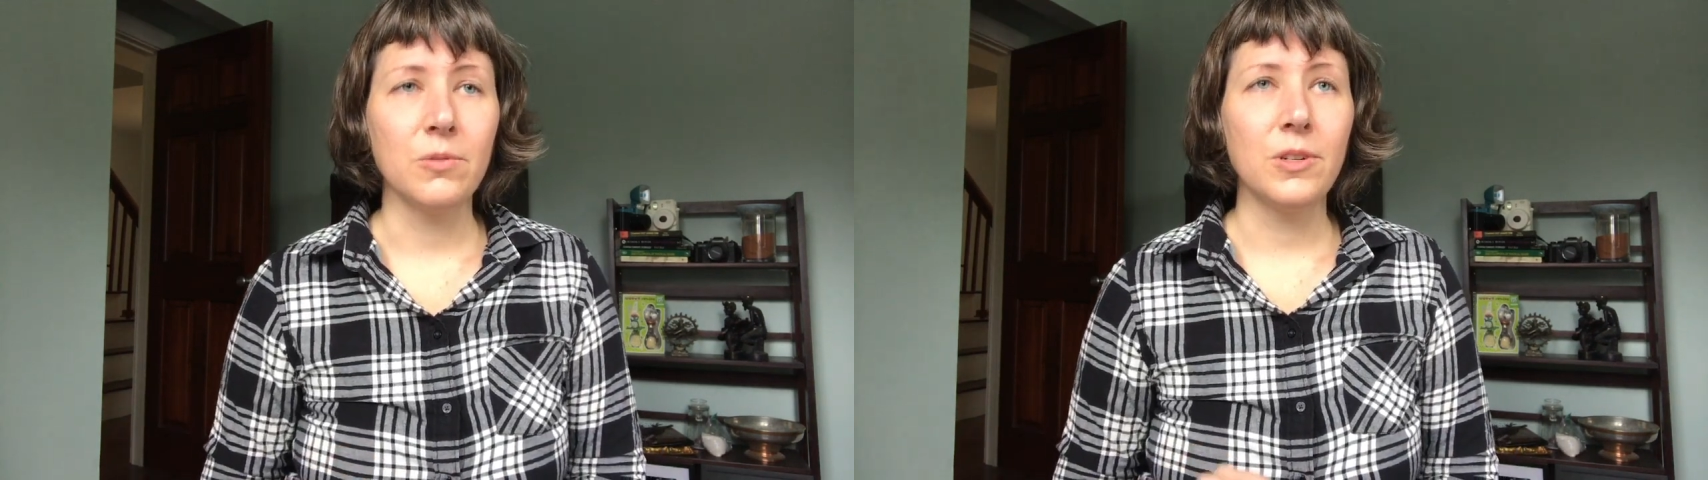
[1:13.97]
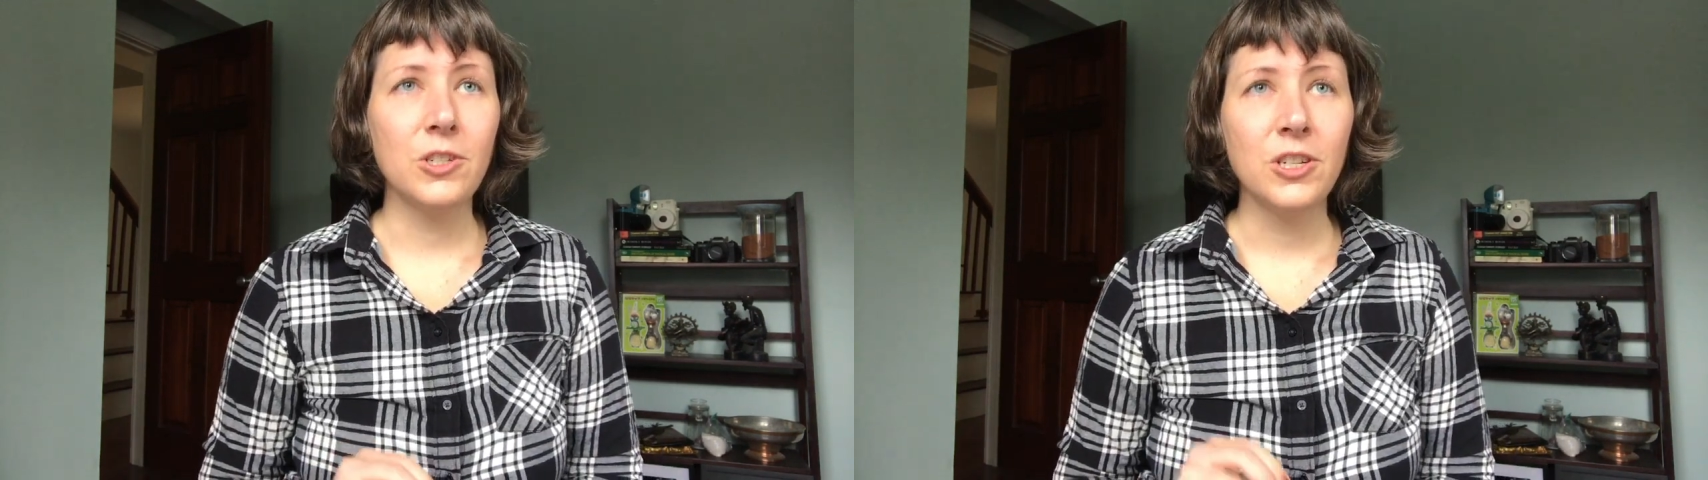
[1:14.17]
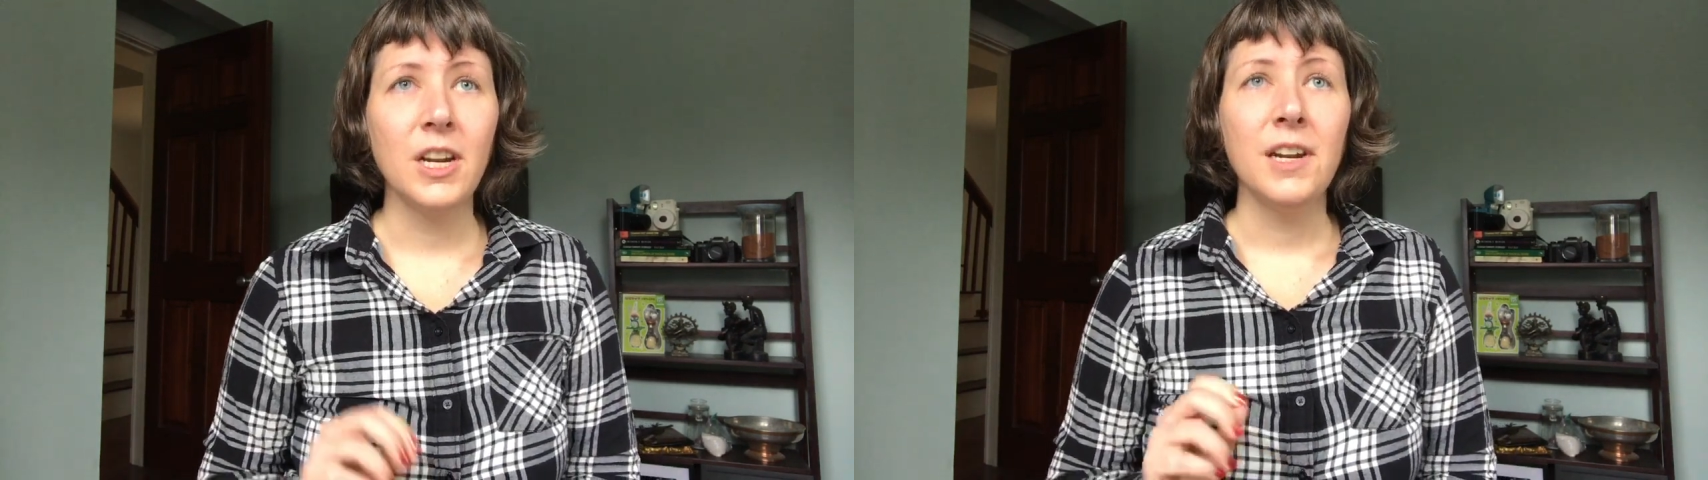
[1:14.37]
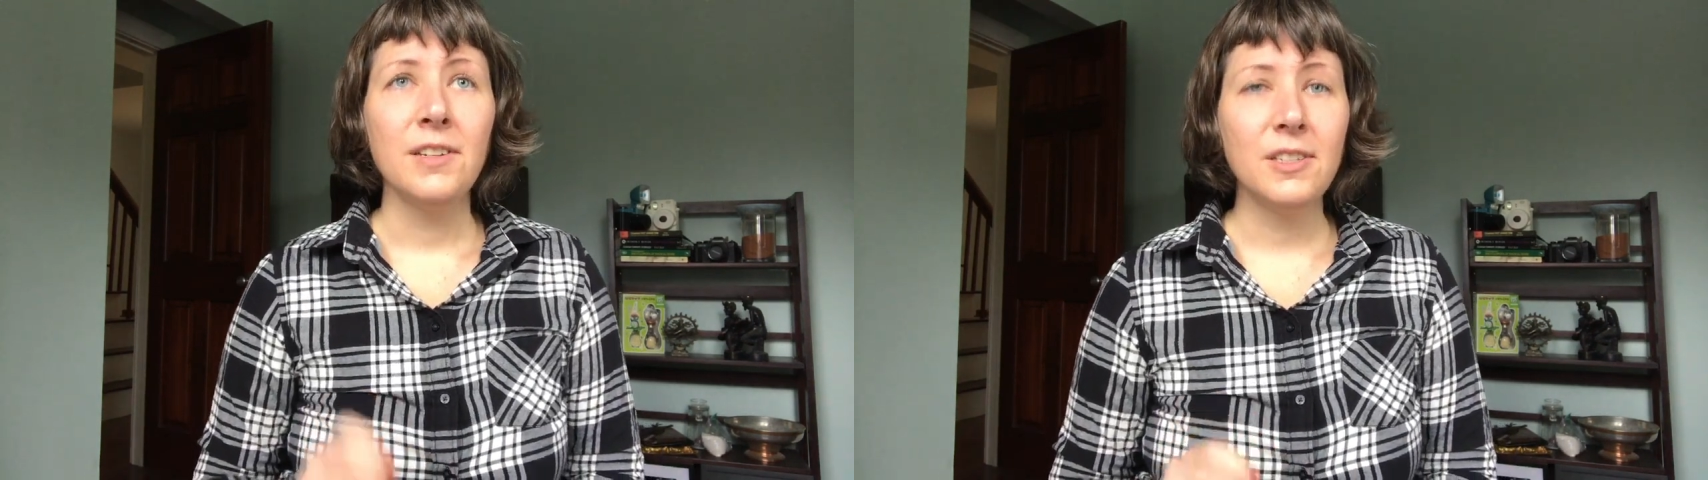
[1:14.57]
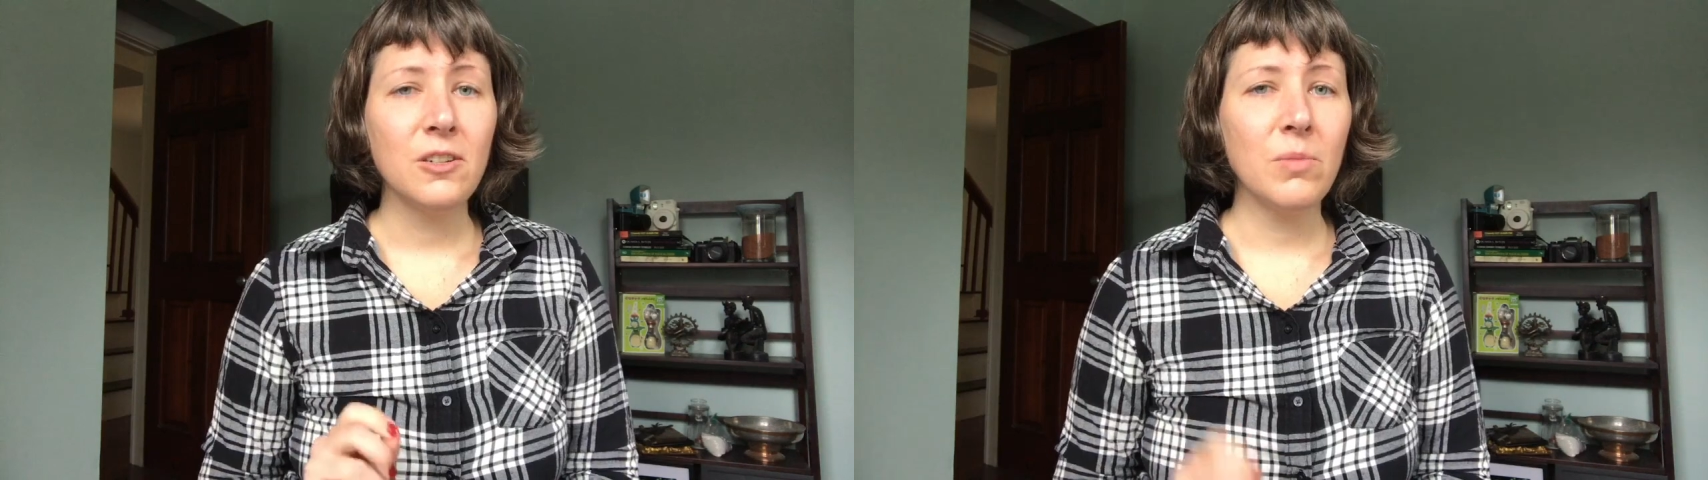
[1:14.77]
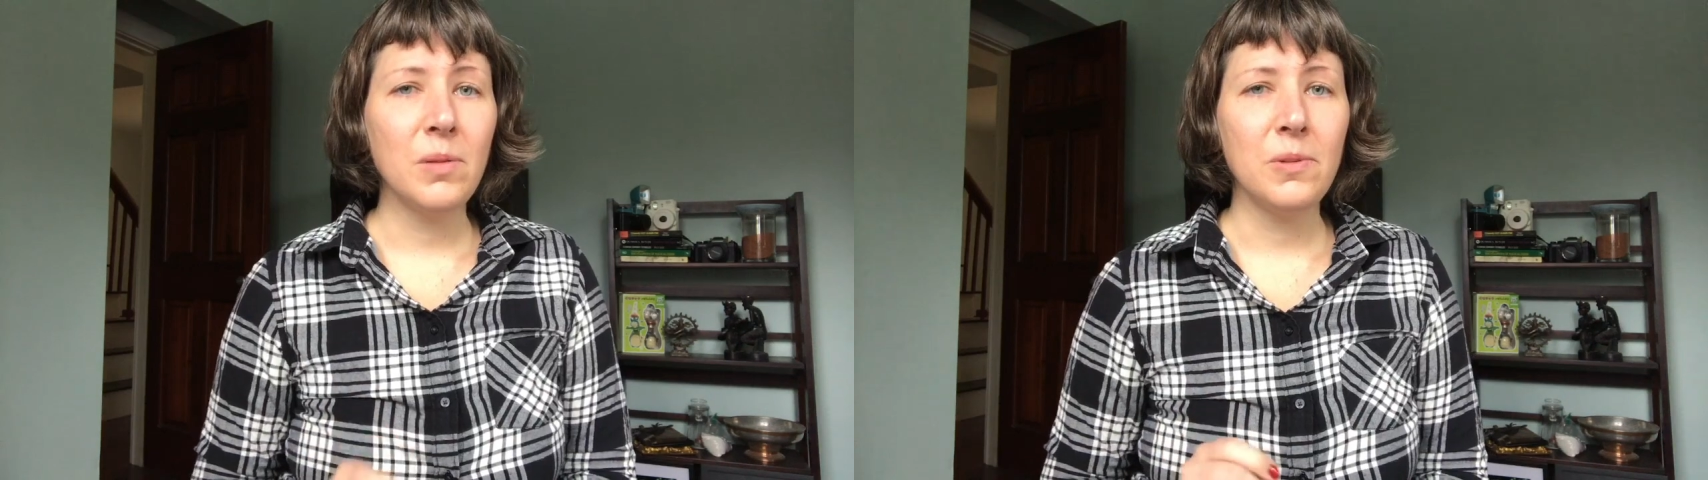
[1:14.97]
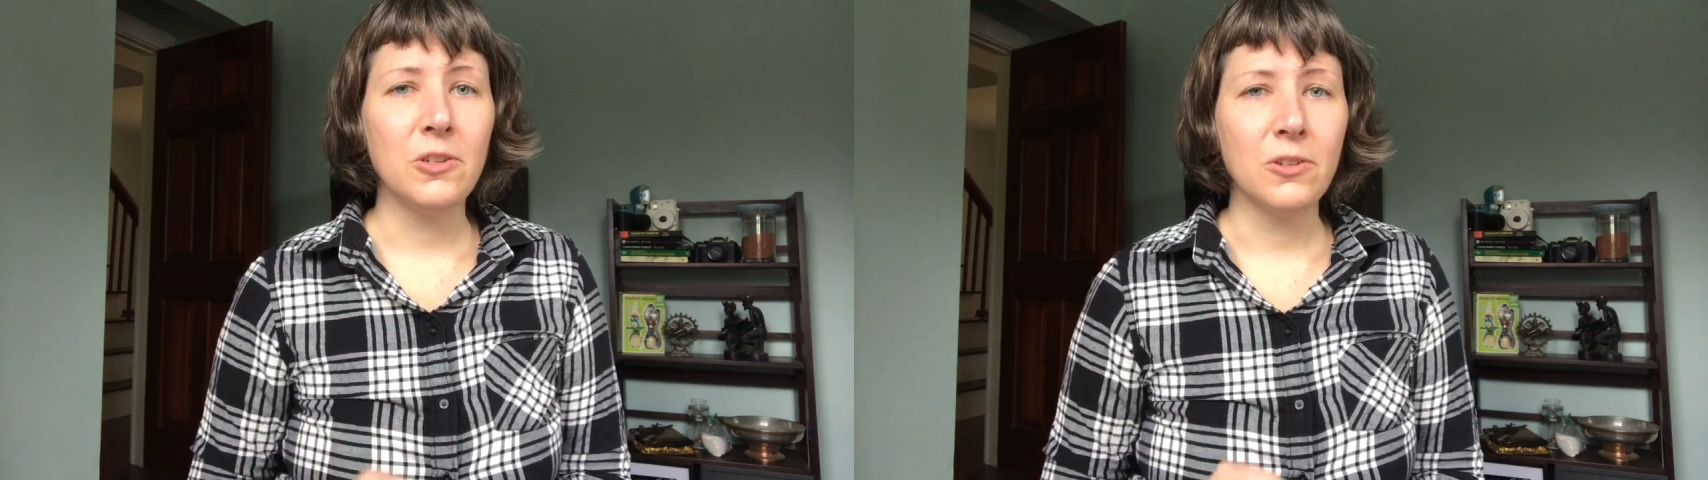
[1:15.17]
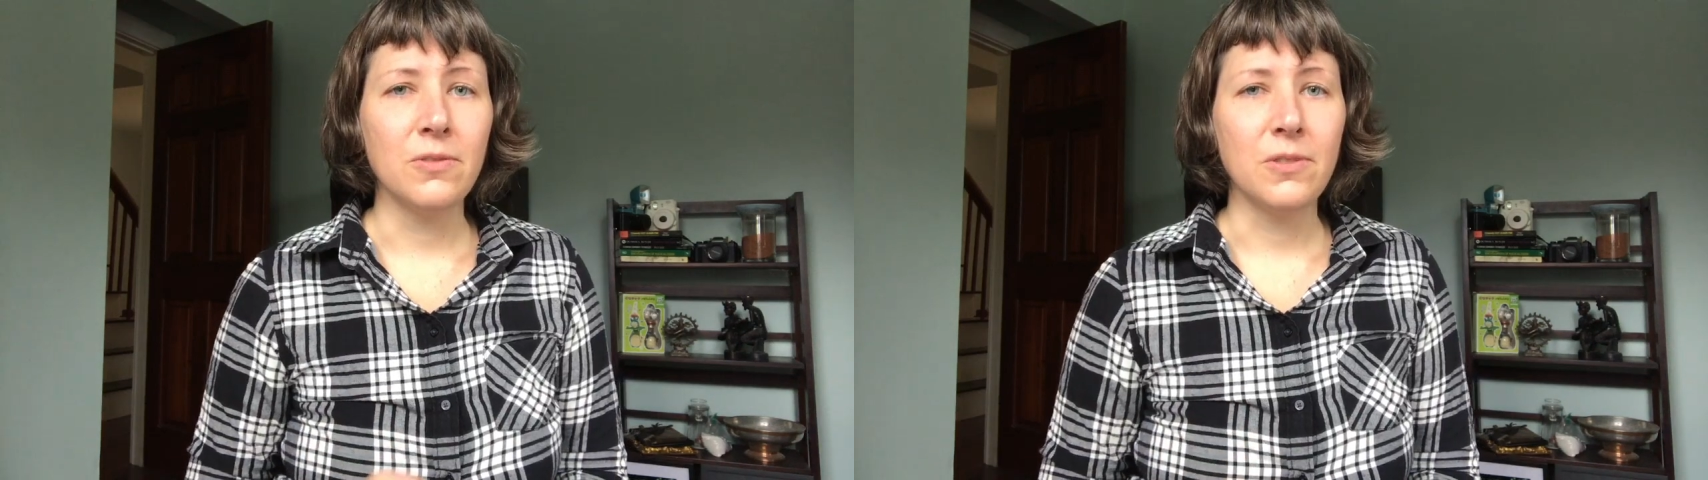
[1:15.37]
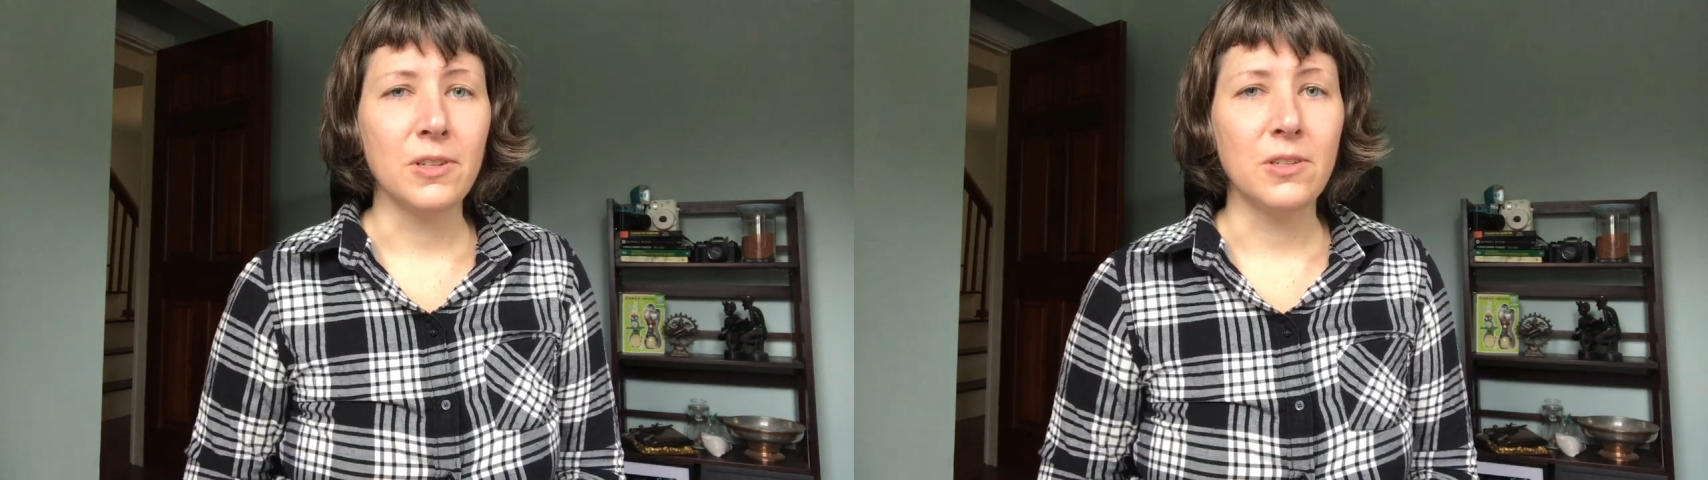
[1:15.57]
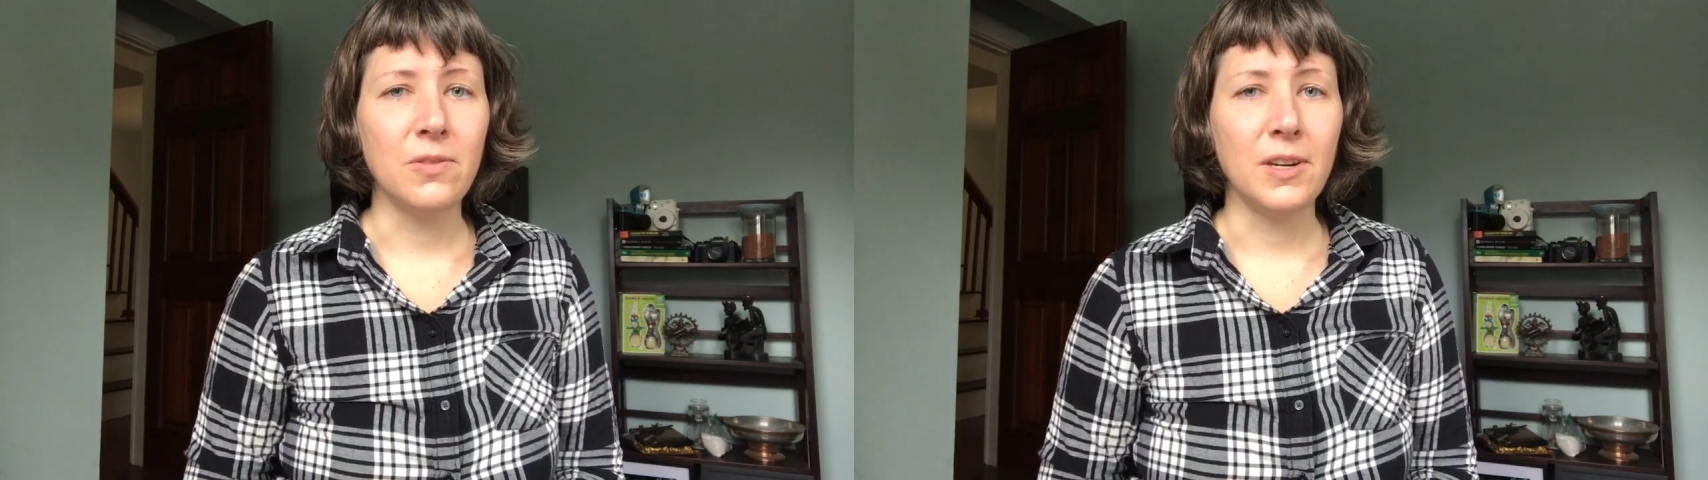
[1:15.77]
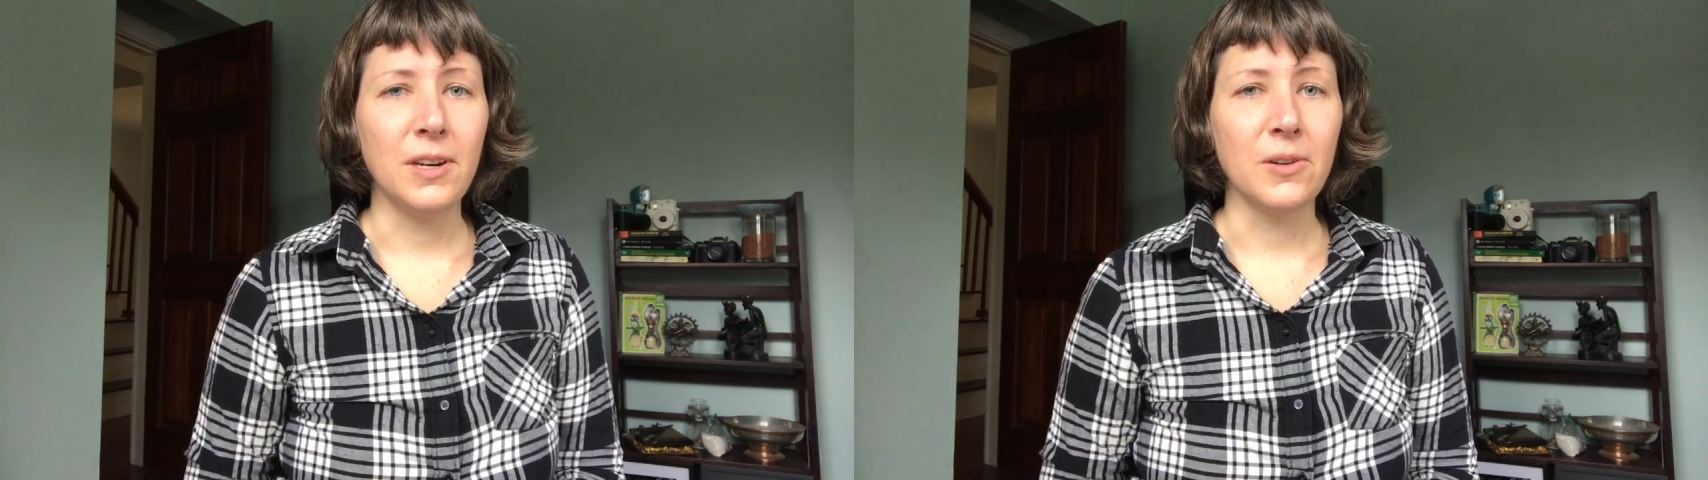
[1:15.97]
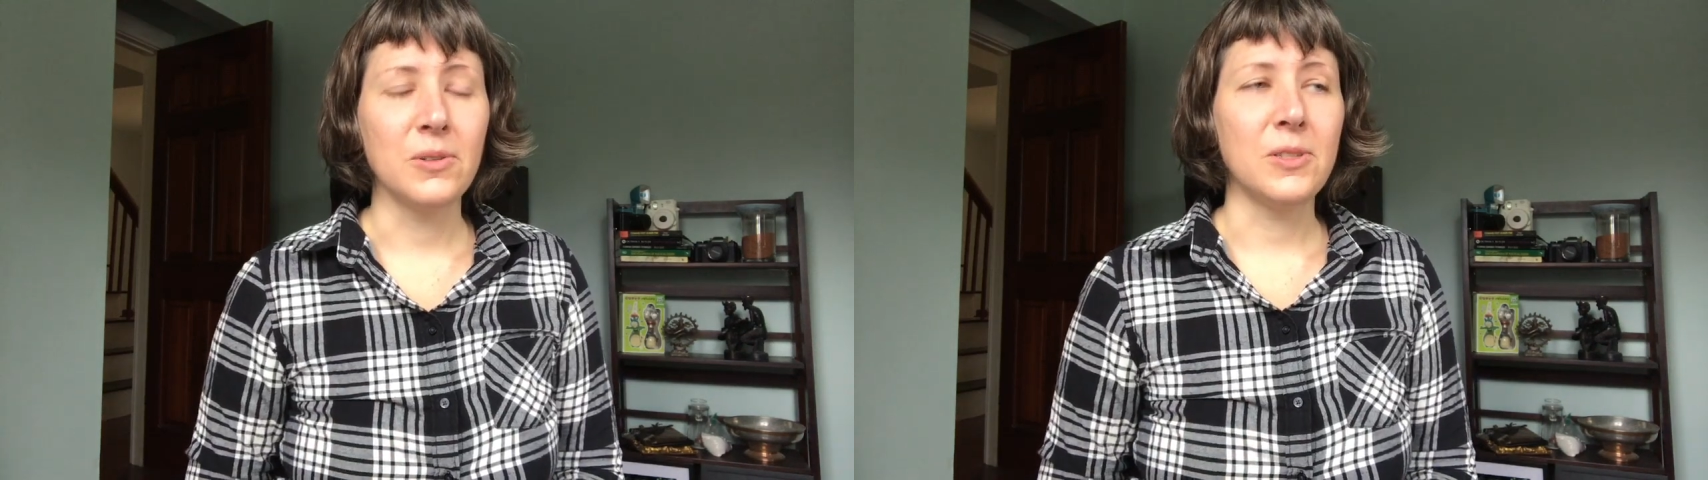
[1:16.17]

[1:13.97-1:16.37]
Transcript: which still might be true for this video,